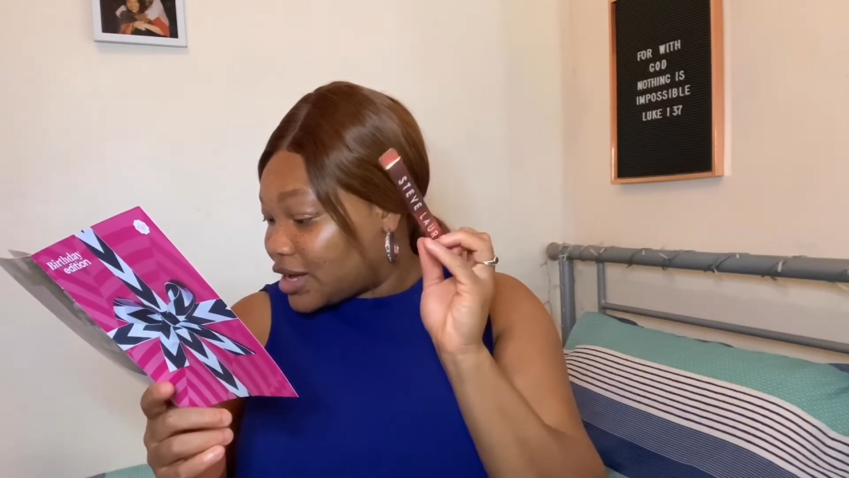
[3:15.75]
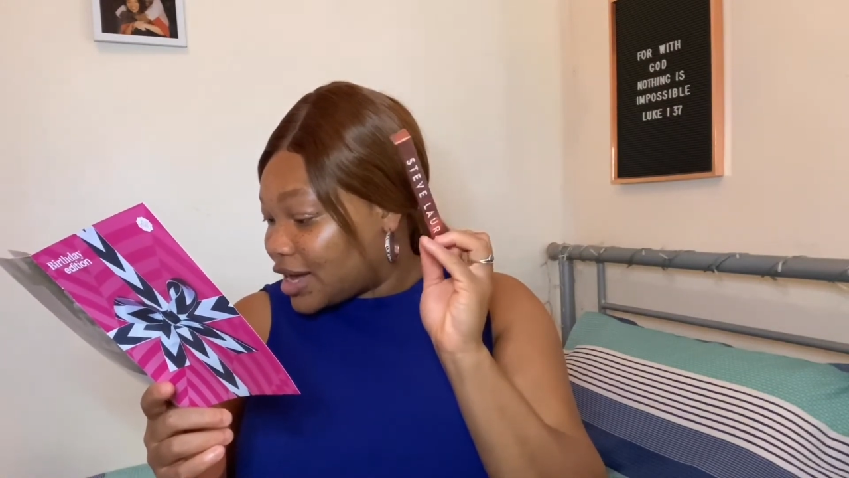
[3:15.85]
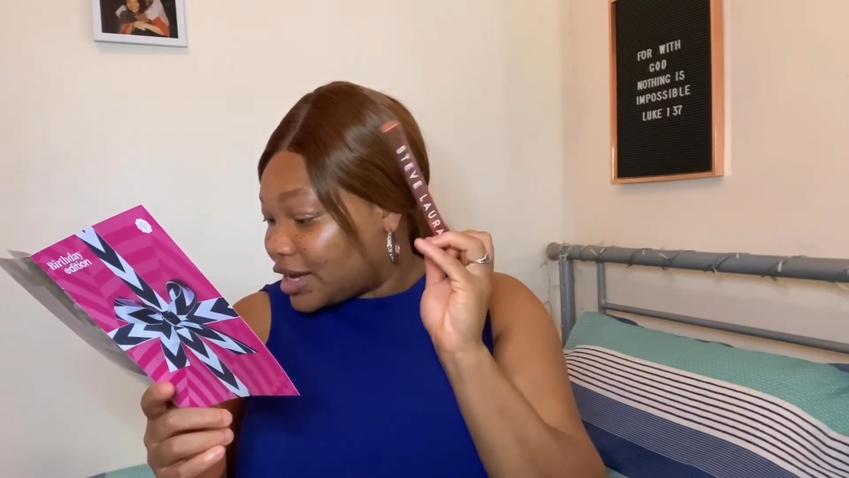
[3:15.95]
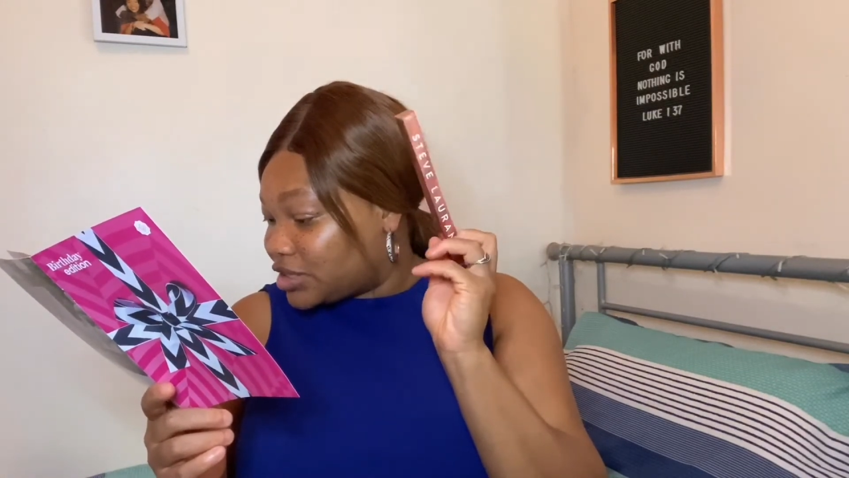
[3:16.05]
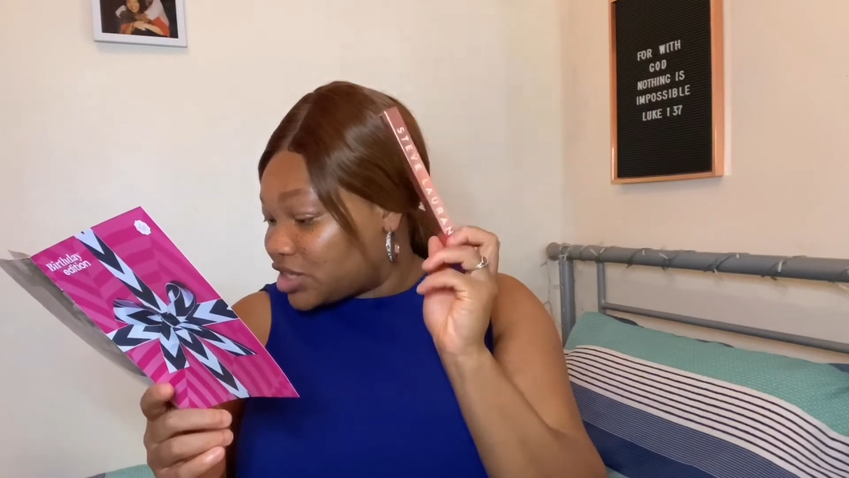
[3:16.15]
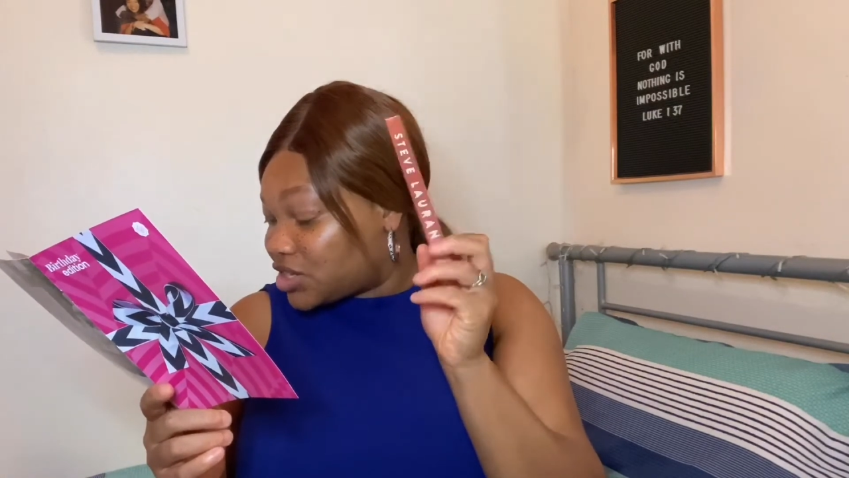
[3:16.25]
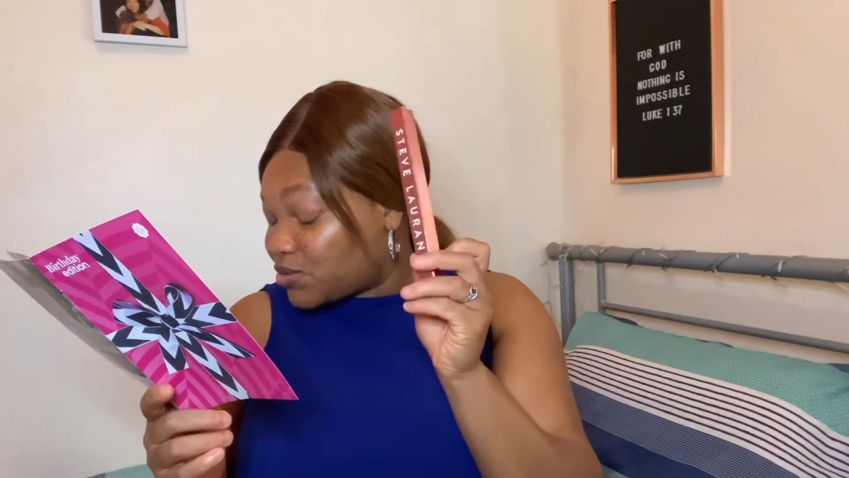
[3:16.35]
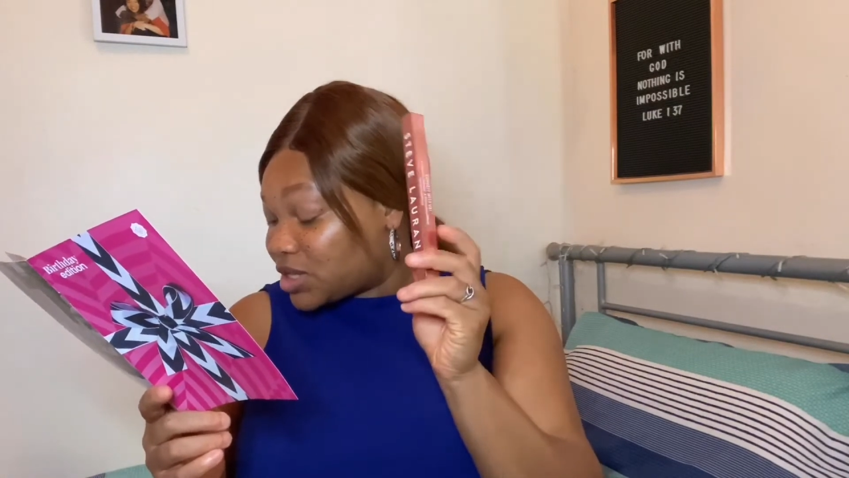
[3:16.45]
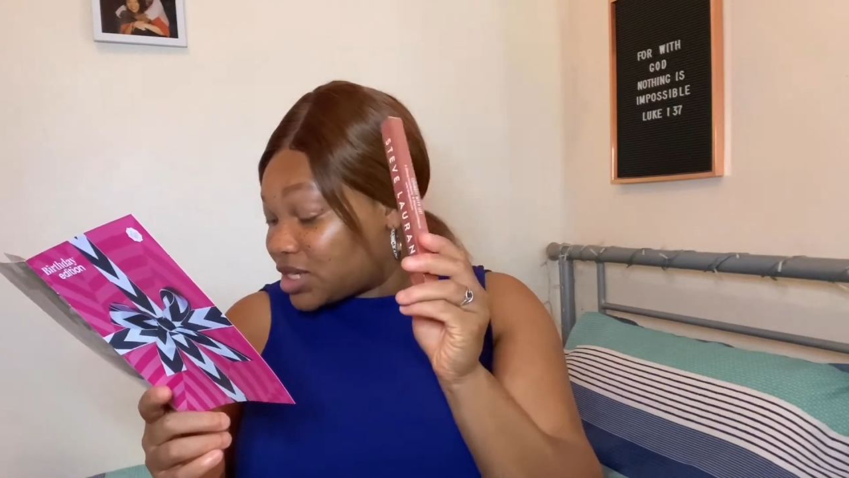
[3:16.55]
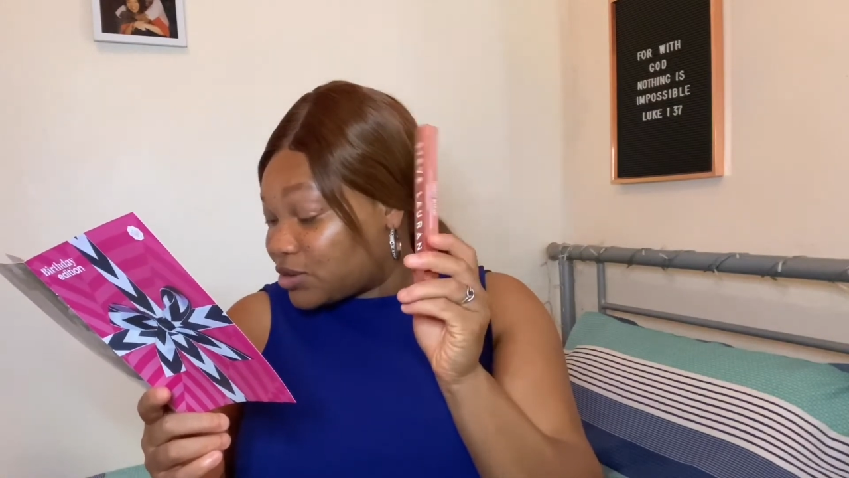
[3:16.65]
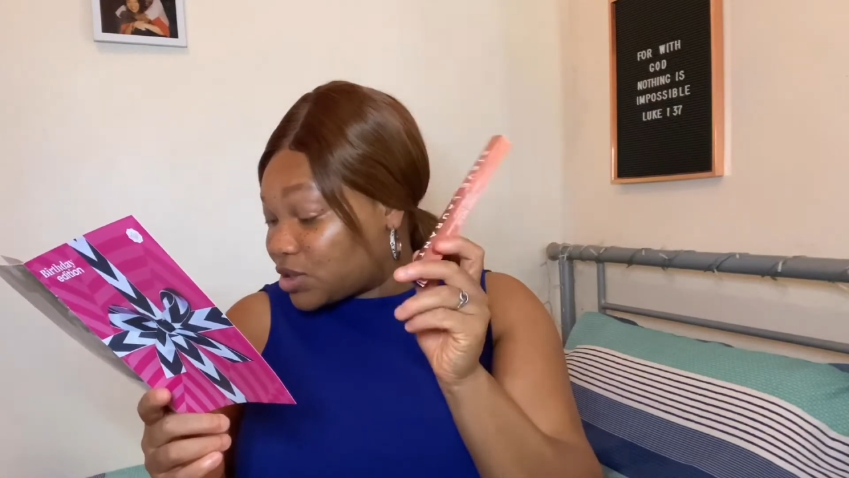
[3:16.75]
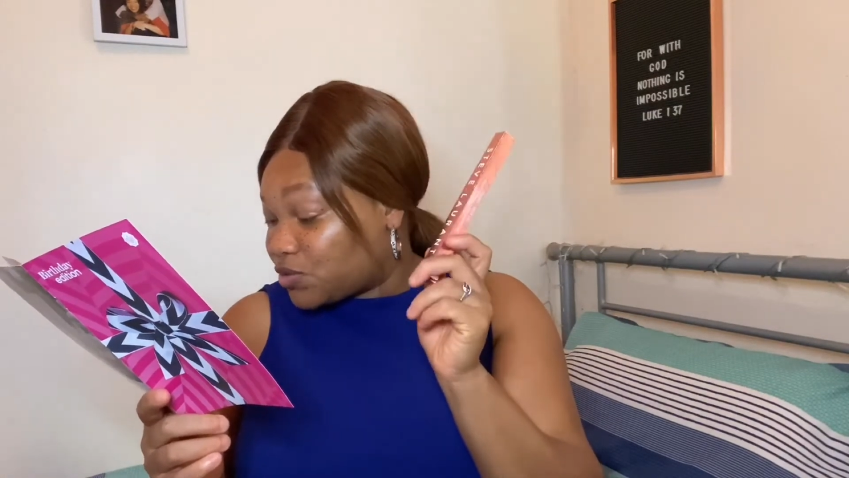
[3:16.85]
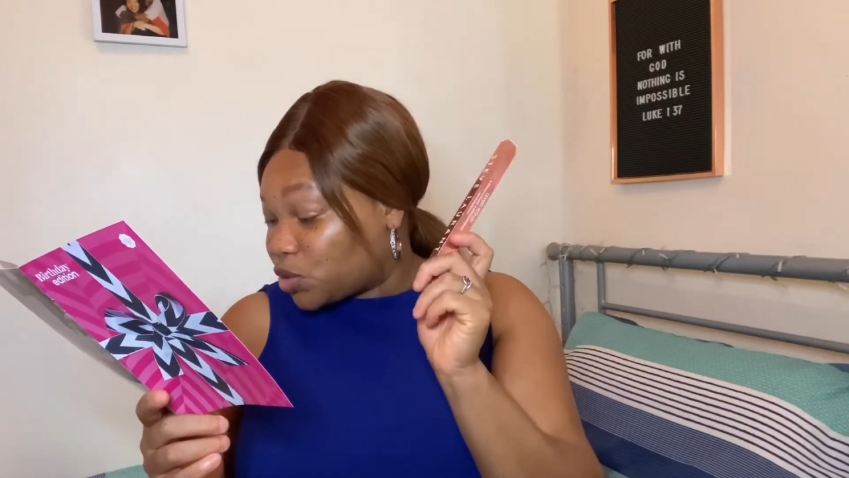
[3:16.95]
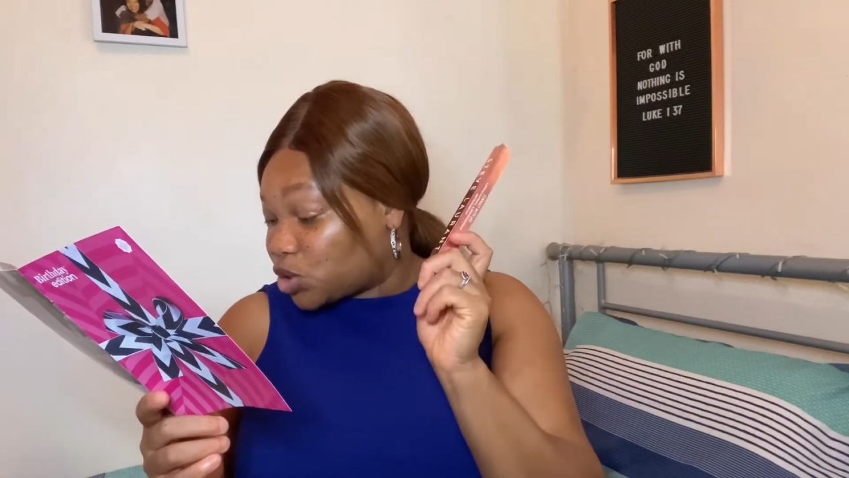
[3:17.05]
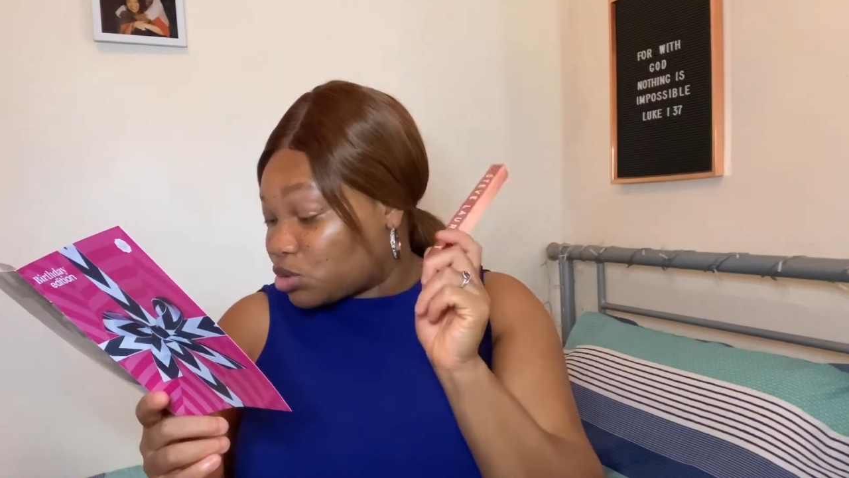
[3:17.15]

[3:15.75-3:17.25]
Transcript: and this retails for